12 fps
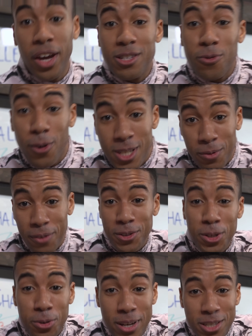Okay, so first thing we have to
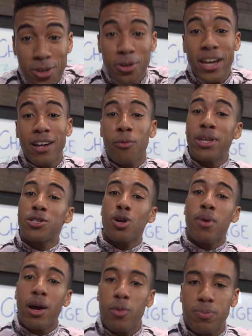do is create a wind
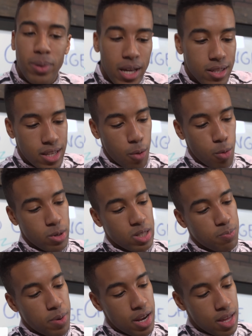turbine with blades that will
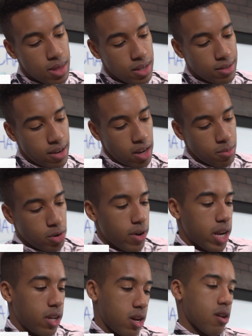spin this dynamo
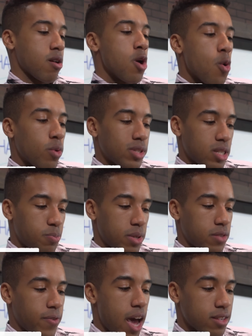right here. Once it
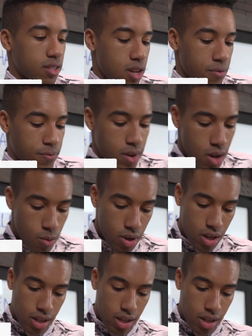spins fast enough, we can